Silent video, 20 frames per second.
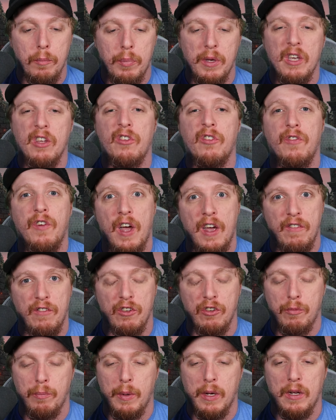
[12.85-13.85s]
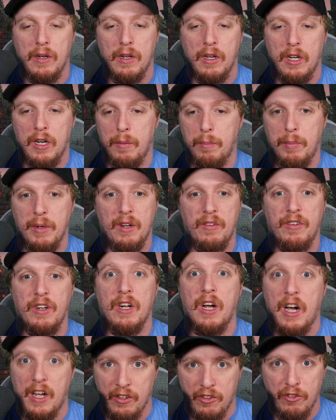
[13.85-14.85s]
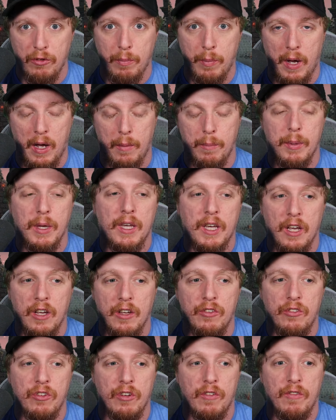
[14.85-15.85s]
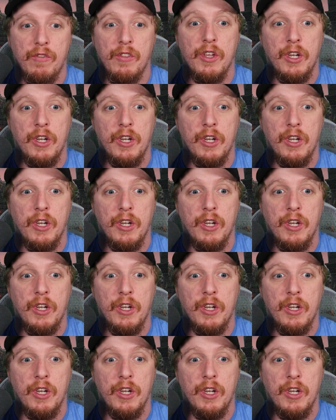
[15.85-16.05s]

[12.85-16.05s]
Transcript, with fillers: PS5 has been in a bit of an odd spot because of